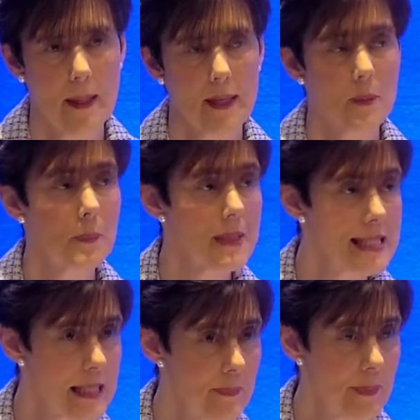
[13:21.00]
Put
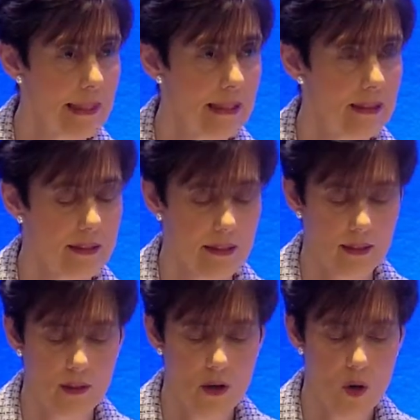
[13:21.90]
simply,
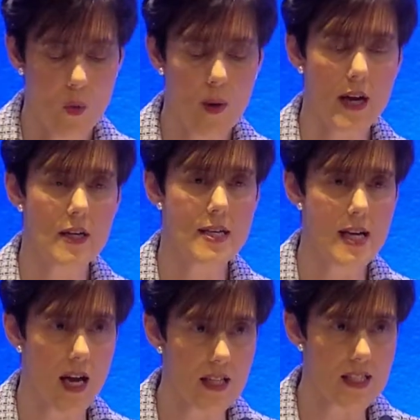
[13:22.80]
we are
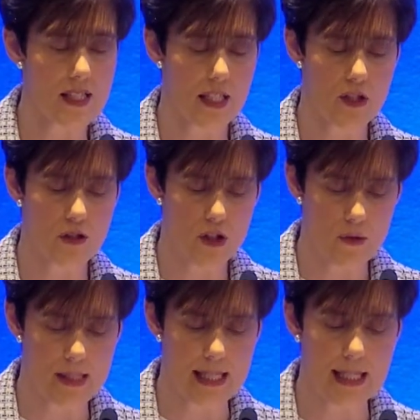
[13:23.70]
not
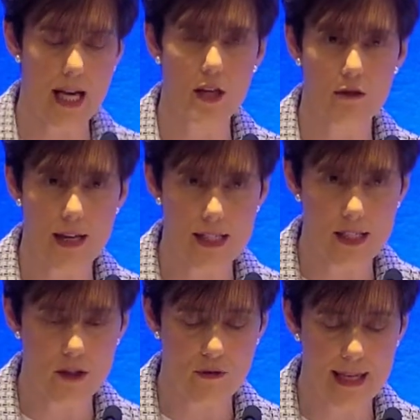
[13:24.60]
introducing
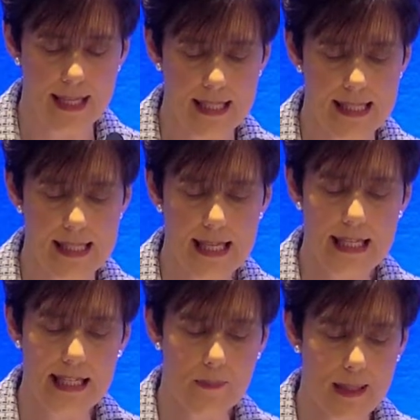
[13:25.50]
accredited grades
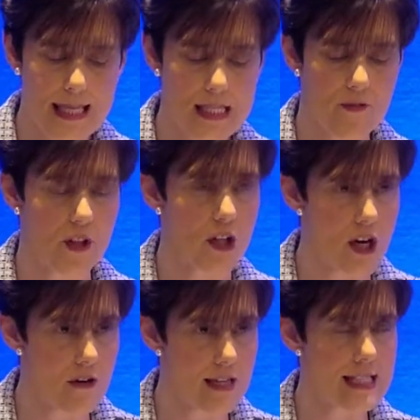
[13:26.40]
in place of the
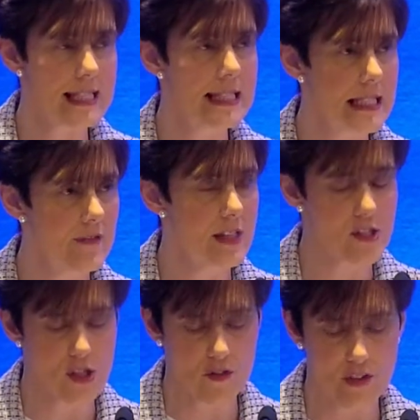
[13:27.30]
current Leaving
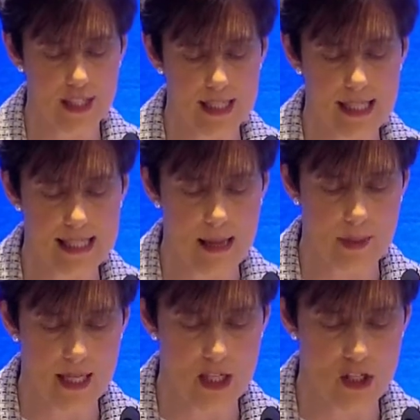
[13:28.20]
Certificate
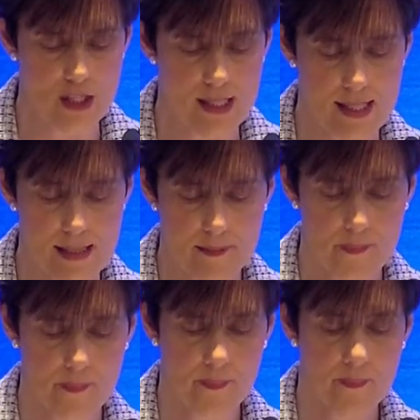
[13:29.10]
examinations.
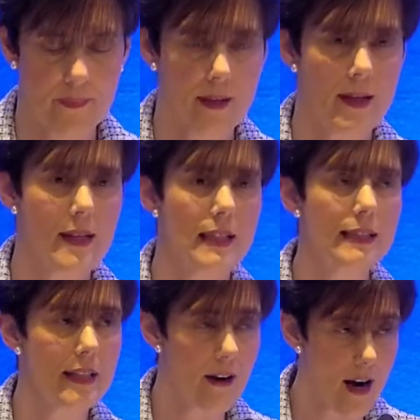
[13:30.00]

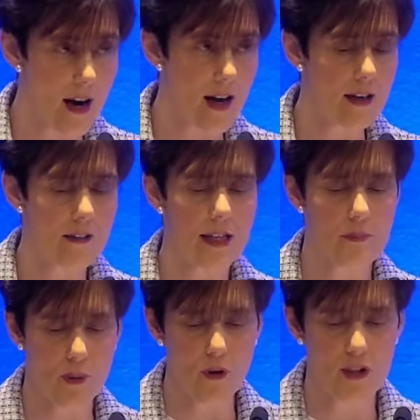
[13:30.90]
There are
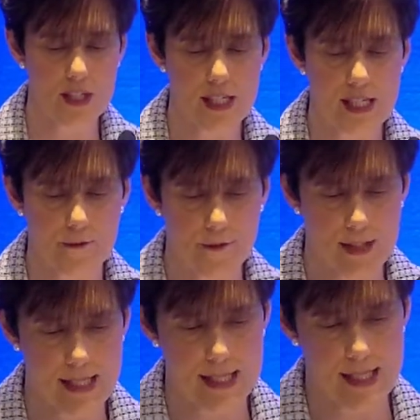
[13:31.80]
important differences.